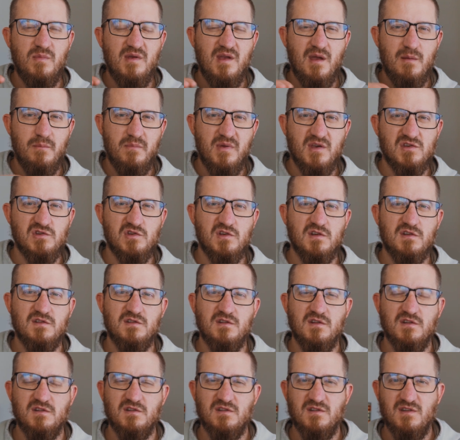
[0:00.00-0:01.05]
be ambitious
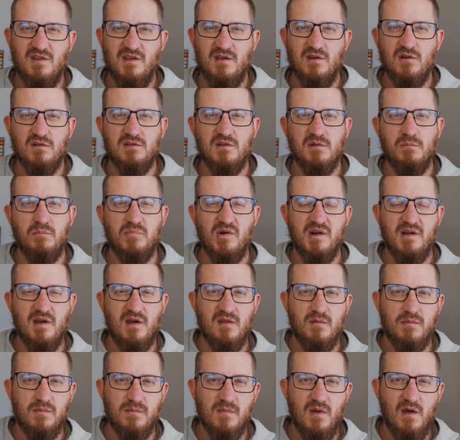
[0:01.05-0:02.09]
to steal to bring
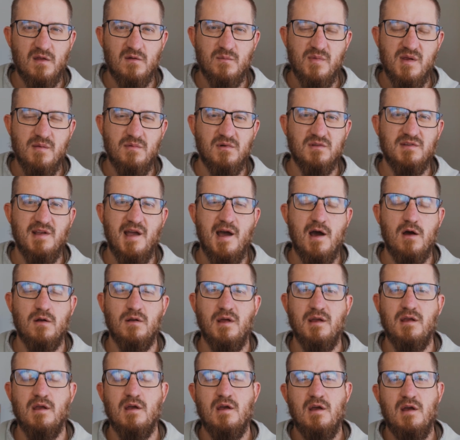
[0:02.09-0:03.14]
other other people down
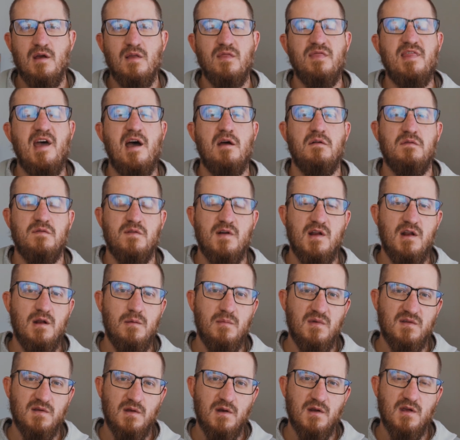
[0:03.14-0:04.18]
like that freedom
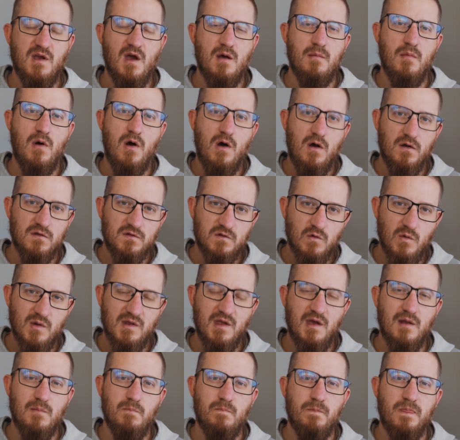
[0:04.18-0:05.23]
is going to come also
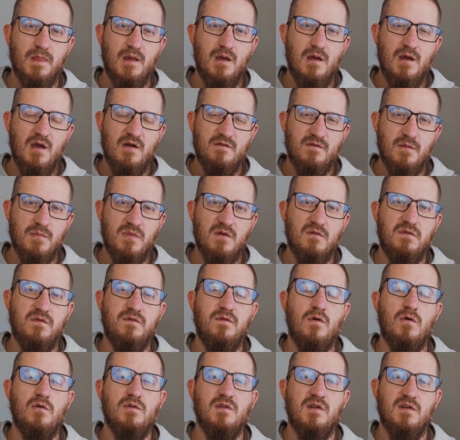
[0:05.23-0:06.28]
again from the
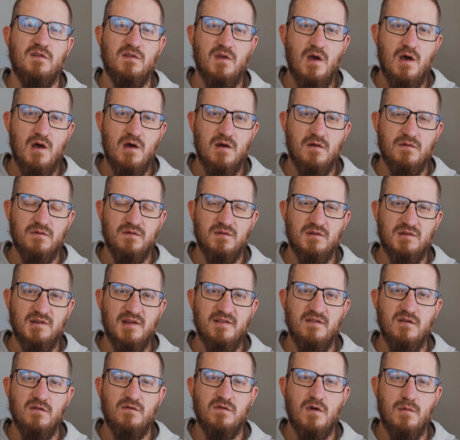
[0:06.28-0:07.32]
fullness of
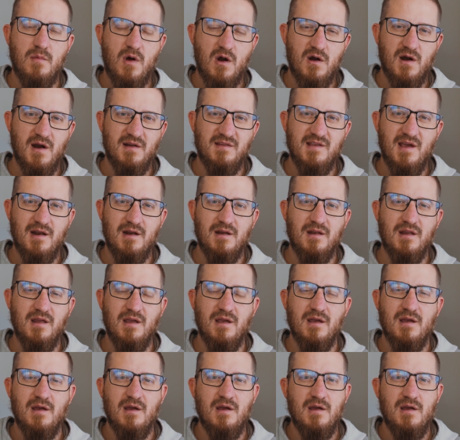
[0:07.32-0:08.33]
living from our identity